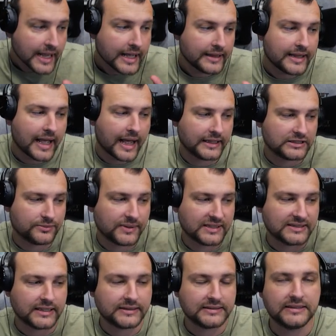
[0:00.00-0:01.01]
The answer
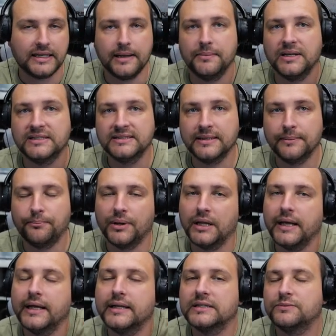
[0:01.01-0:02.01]
is extremely simple.
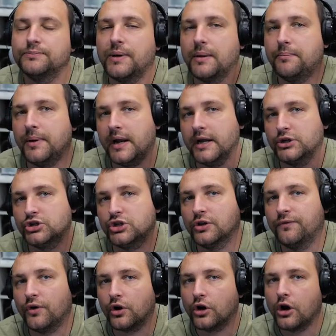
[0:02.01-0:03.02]
It is preparation
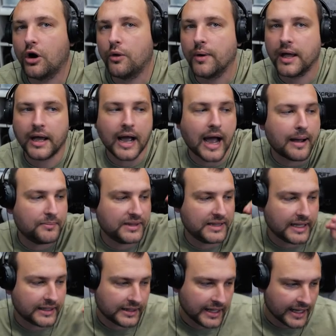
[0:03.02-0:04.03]
for going up
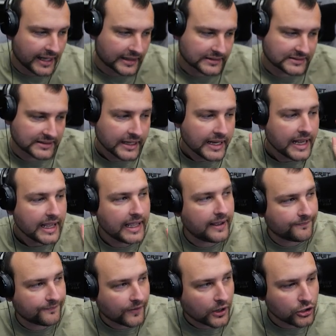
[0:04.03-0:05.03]
the tiers.
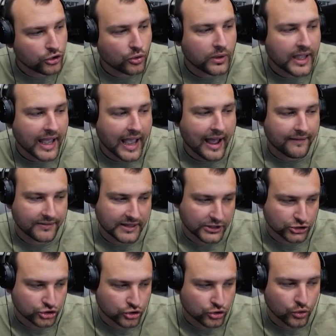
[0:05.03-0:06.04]
If you have
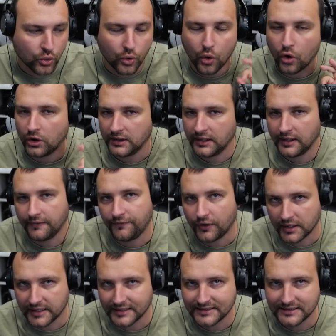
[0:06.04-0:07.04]
this crew only
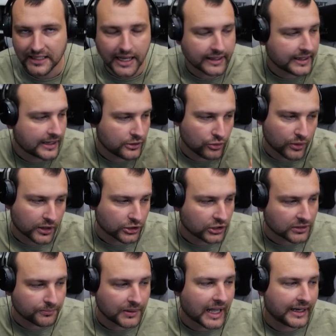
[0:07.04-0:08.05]
for this tank and you are
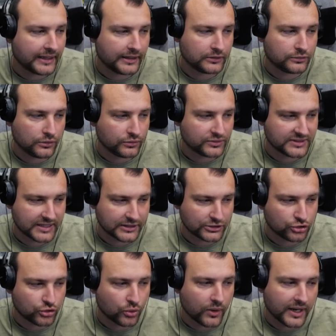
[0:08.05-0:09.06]
not planning to use
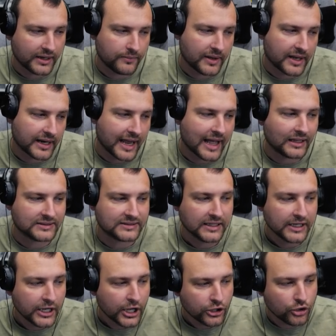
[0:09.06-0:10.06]
this crew anywhere else,
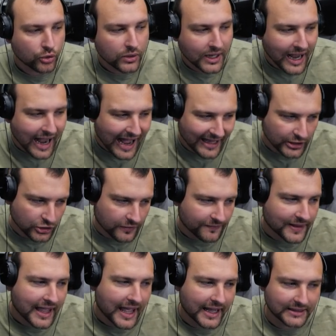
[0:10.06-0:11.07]
you kind
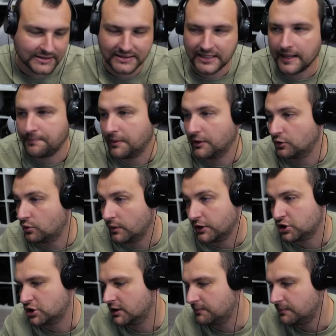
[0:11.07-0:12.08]
of can skip
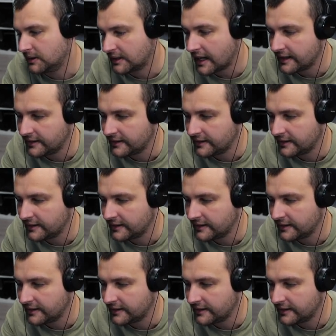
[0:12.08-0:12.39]
intuition, but I